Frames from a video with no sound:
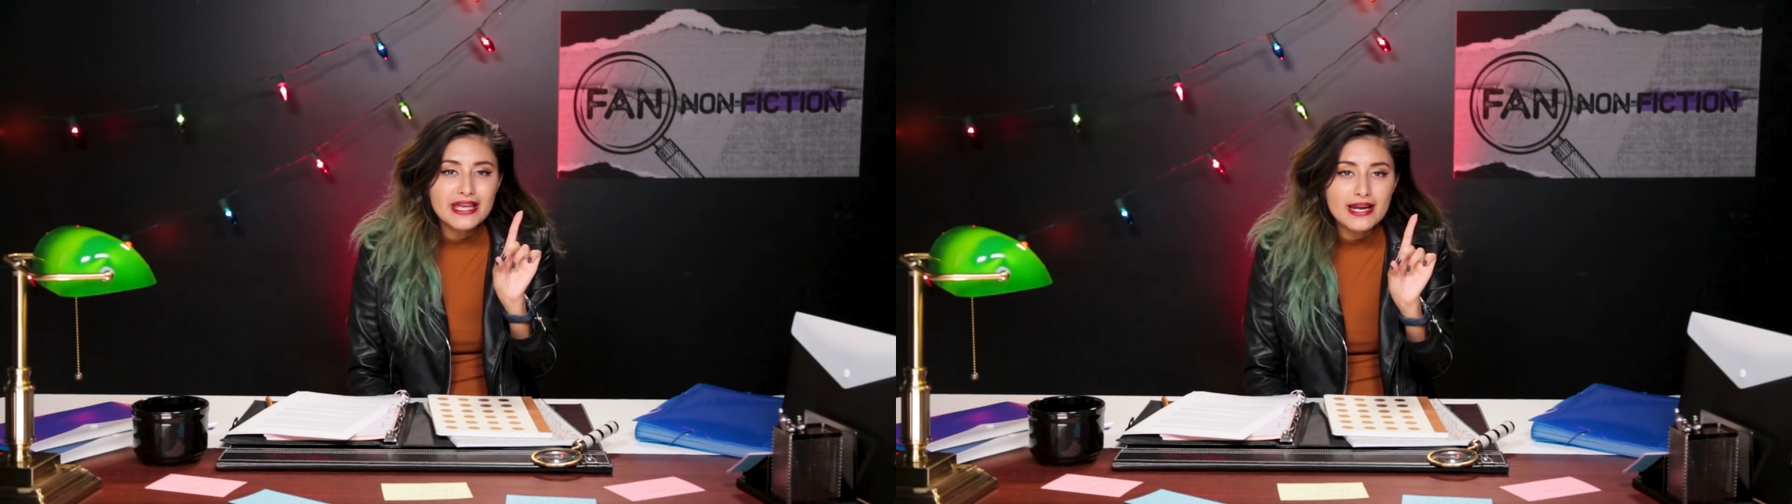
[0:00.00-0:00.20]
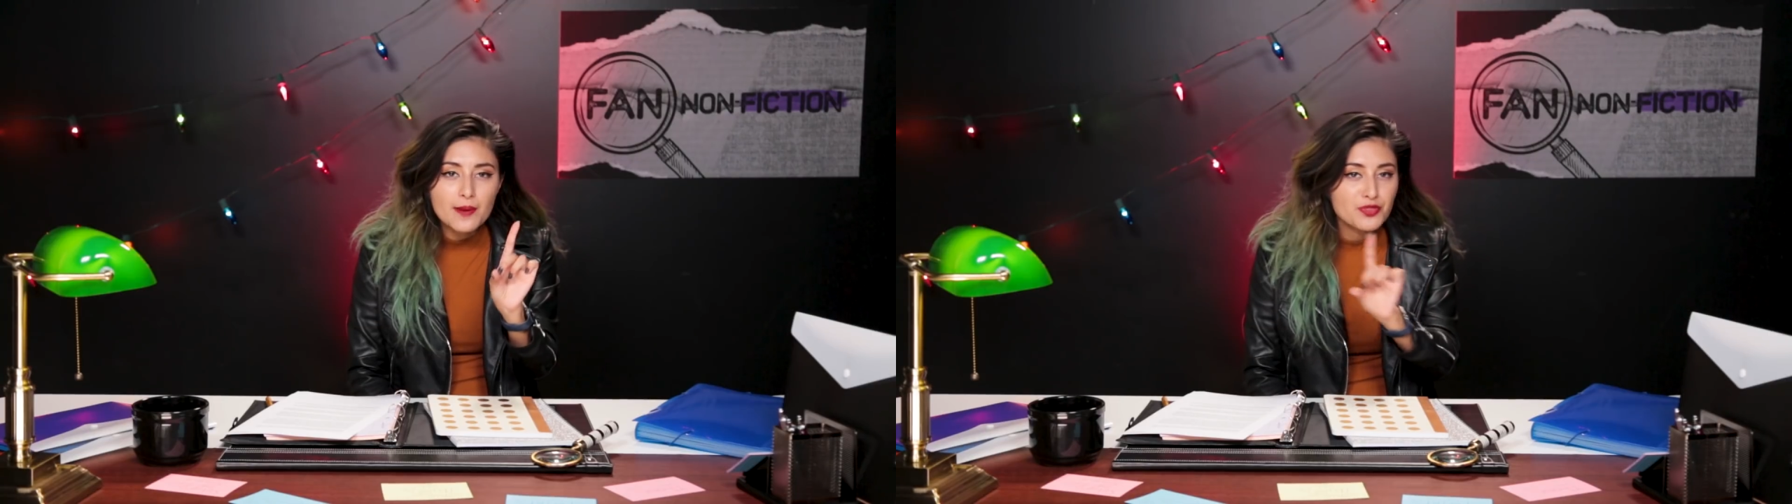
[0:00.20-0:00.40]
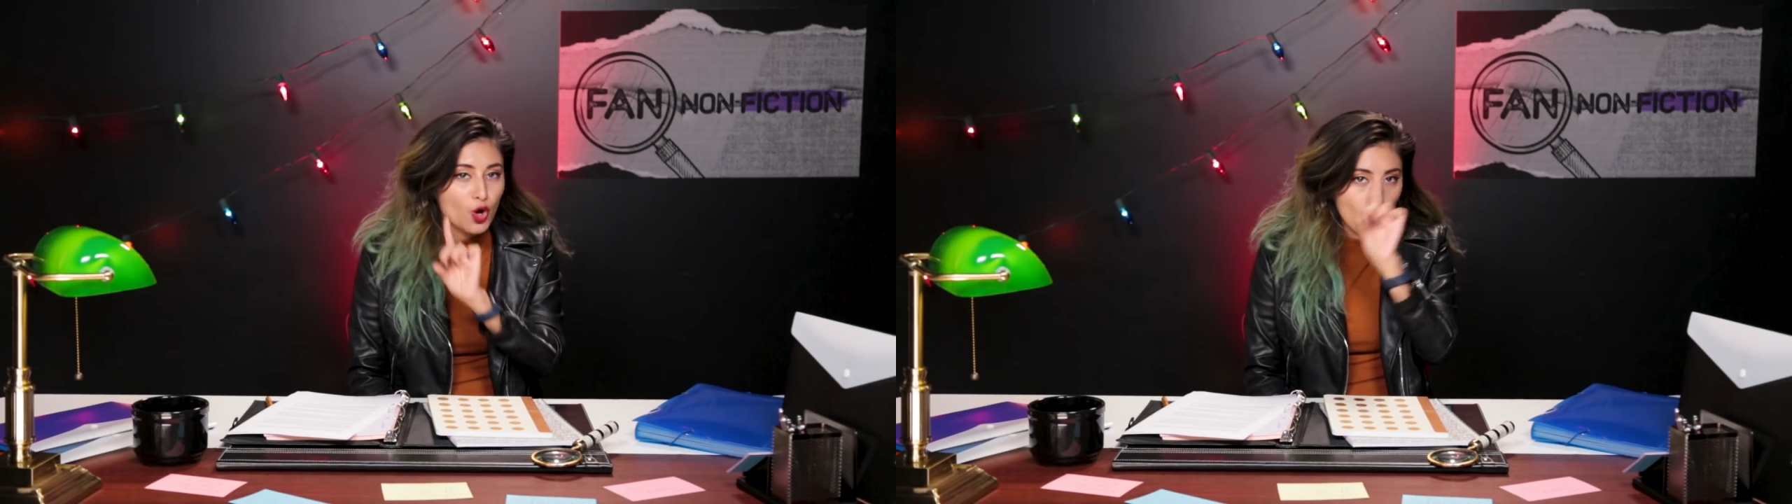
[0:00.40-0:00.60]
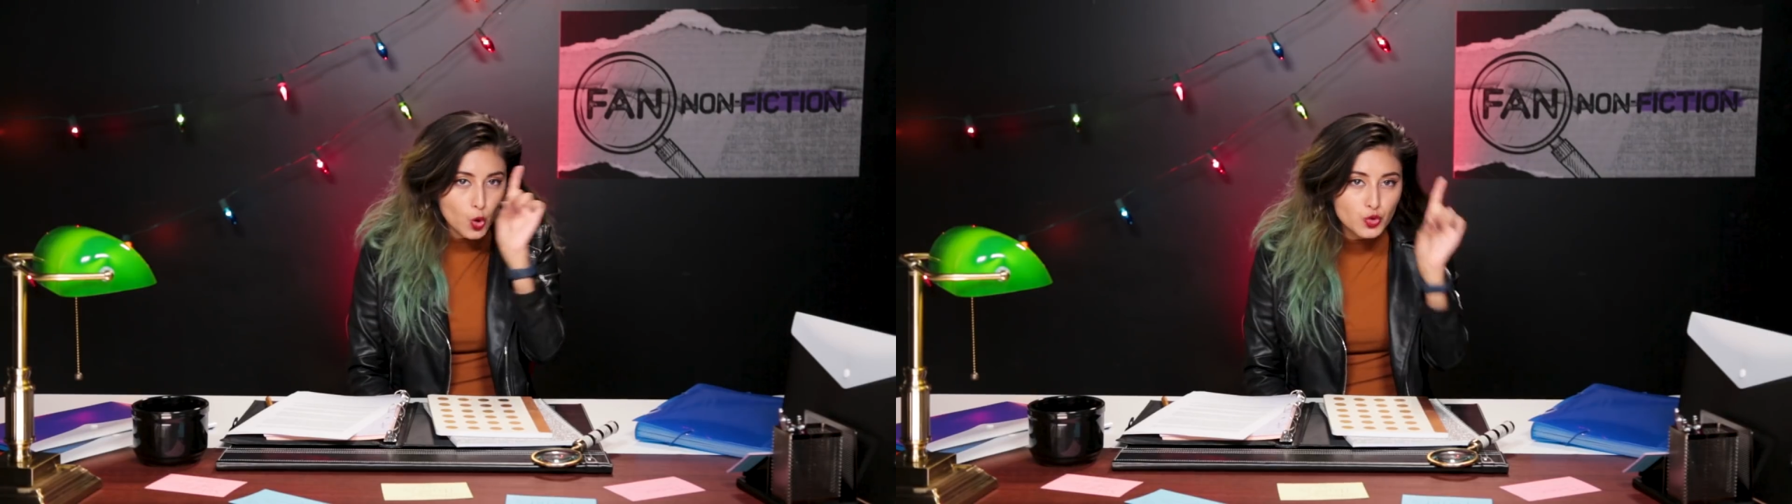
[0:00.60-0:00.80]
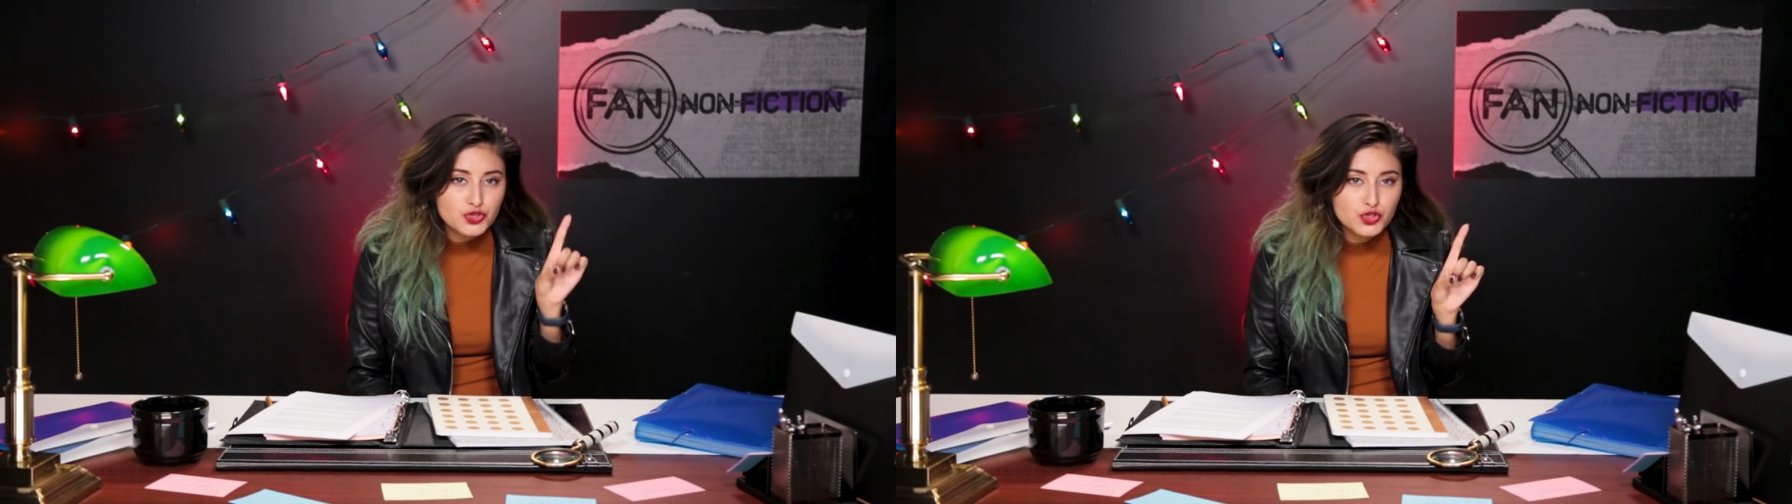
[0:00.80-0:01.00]
made up the
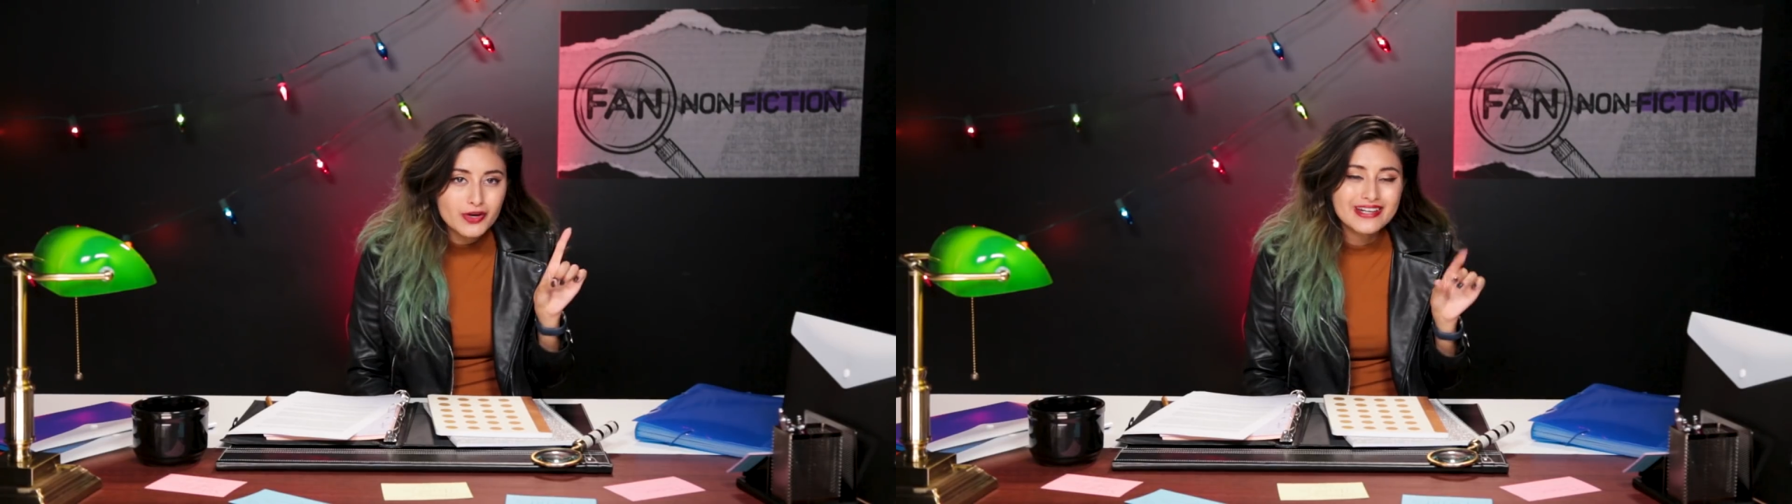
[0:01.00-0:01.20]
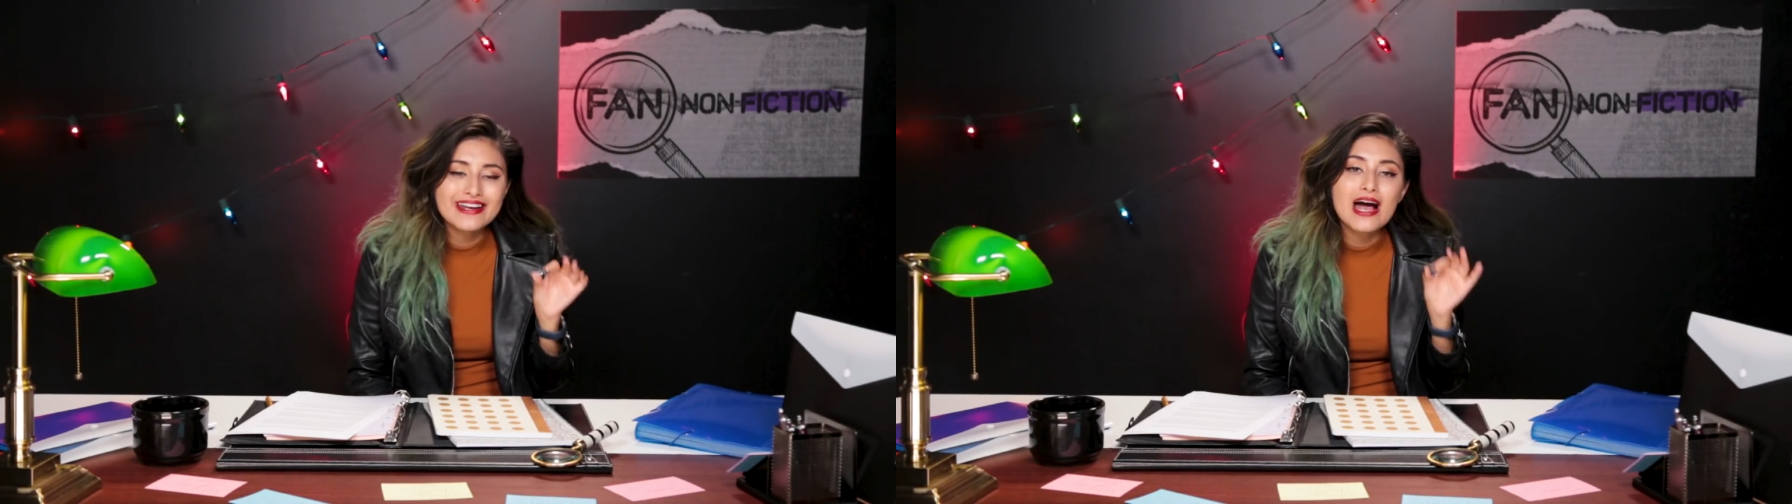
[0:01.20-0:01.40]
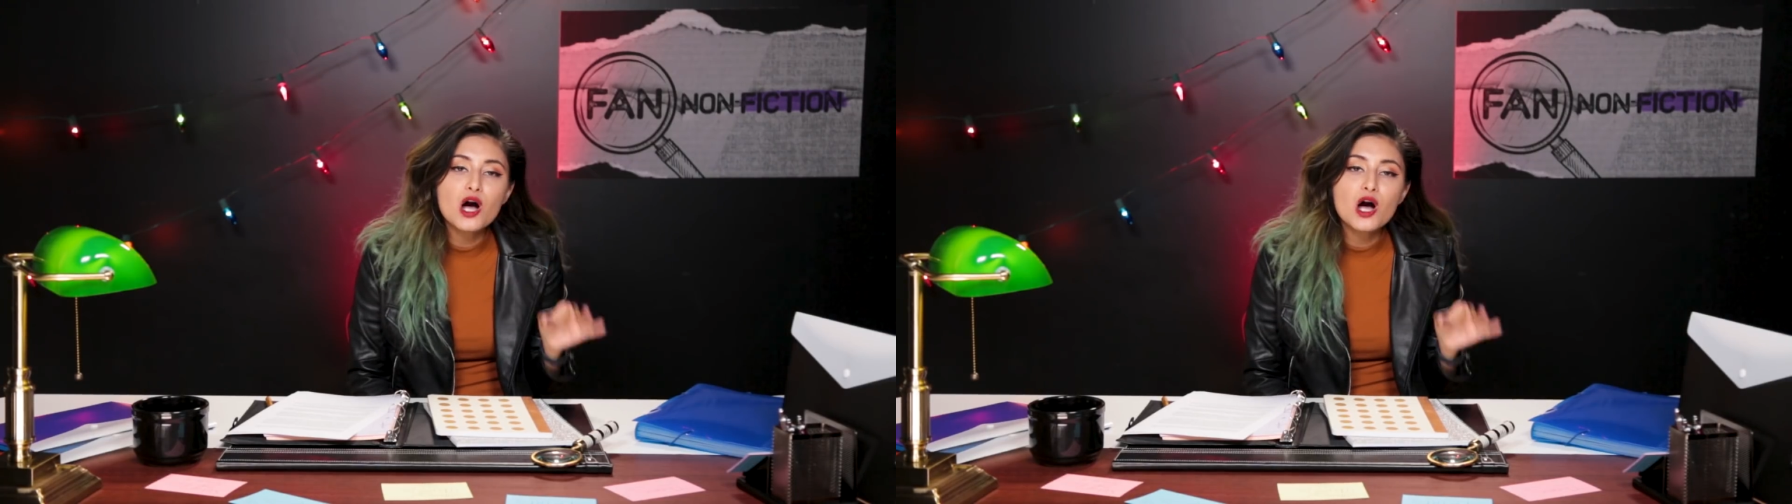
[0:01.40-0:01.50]
whole story to